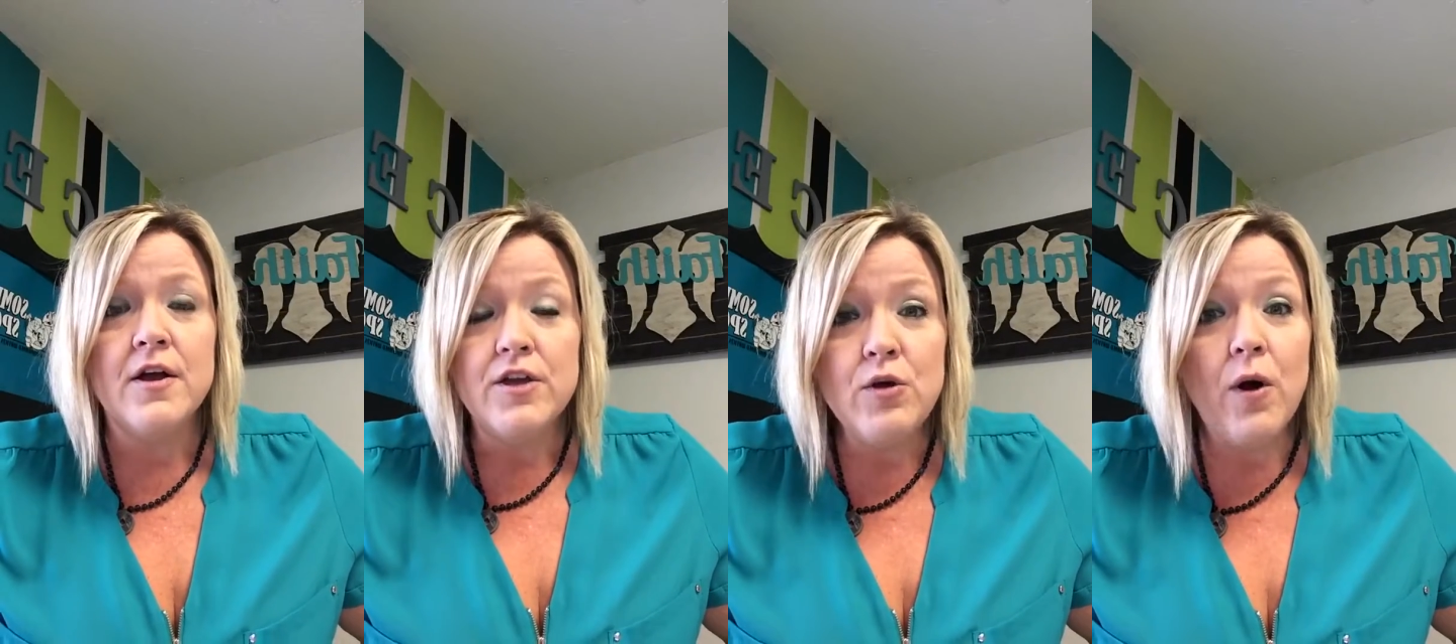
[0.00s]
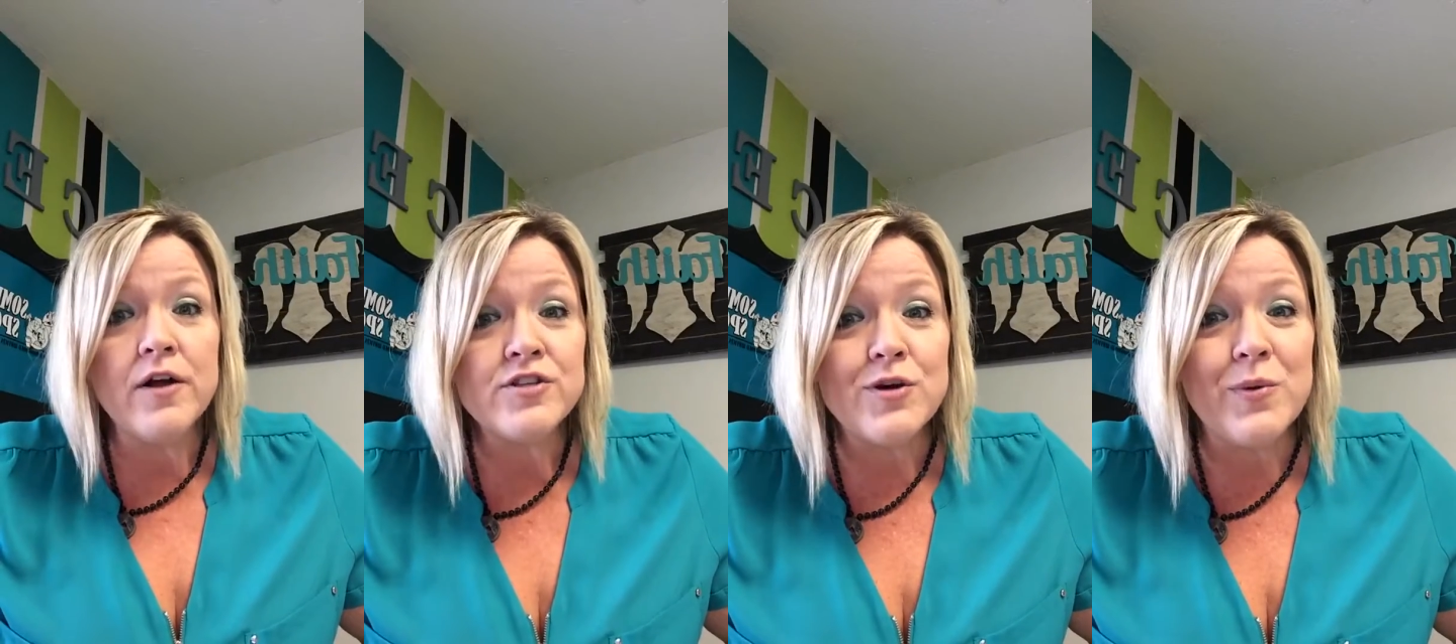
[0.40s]
You
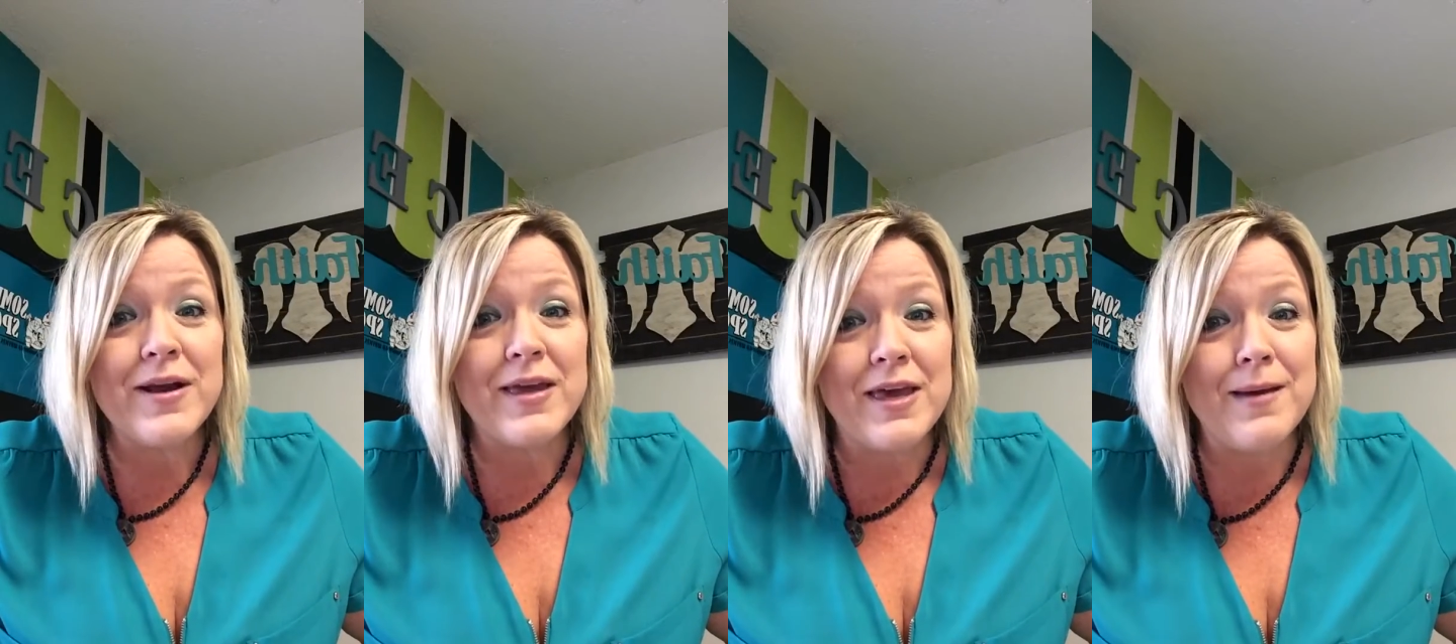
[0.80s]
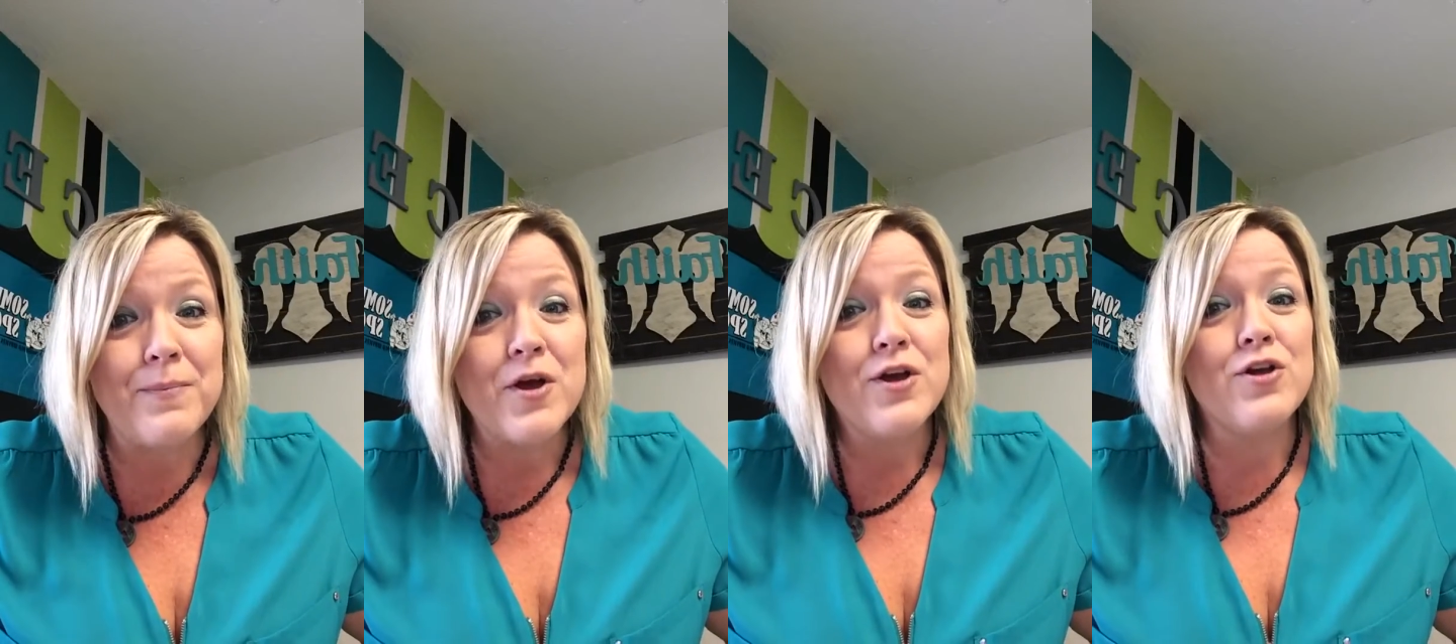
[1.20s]
also want to
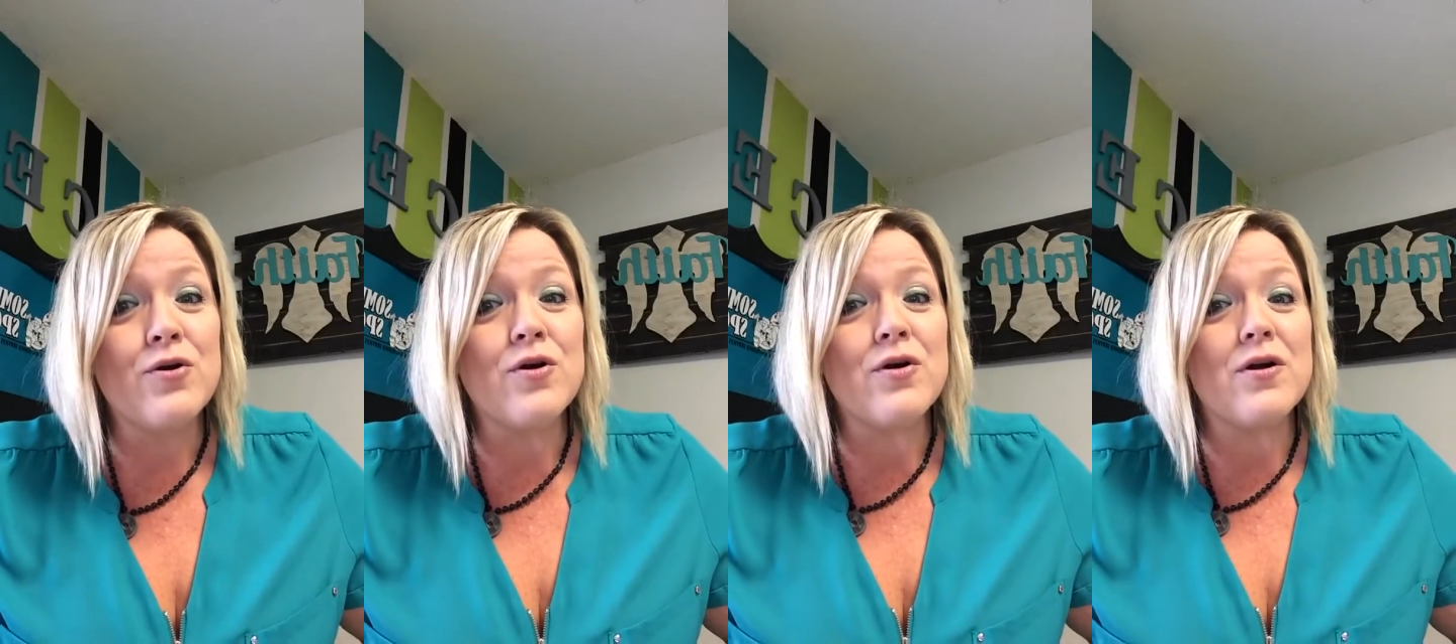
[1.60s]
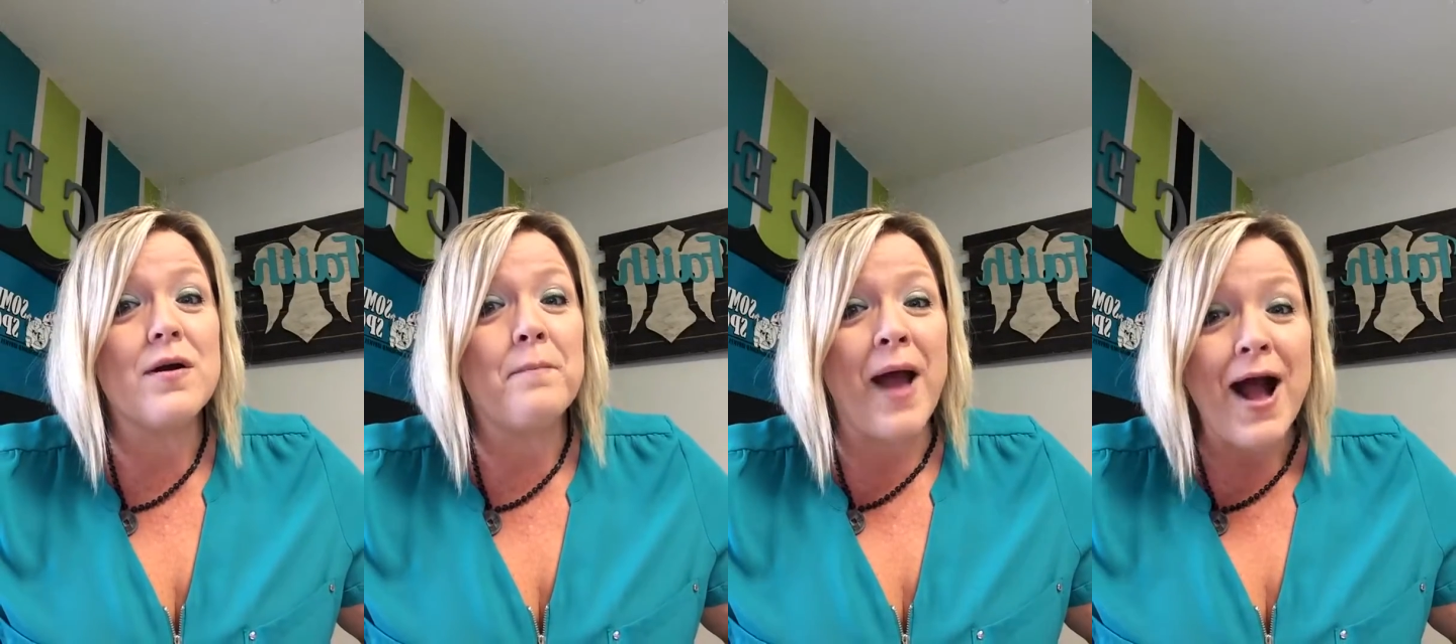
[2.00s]
keep
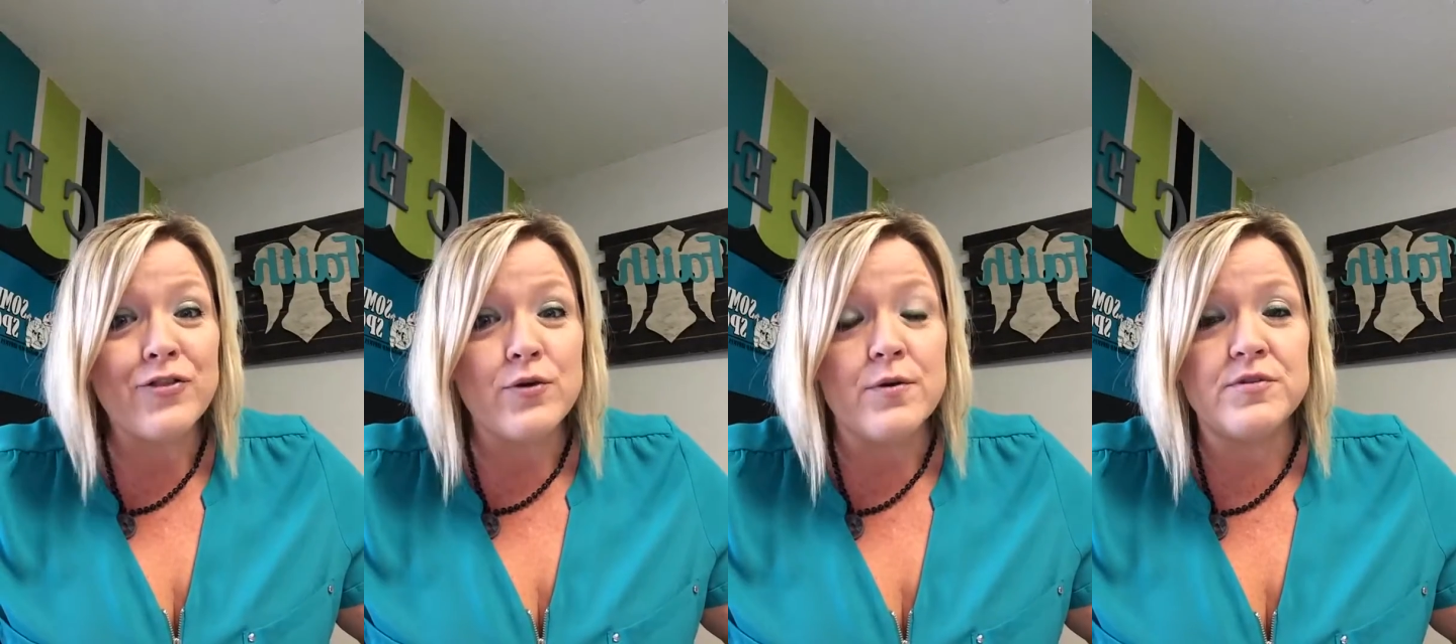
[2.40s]
your bathroom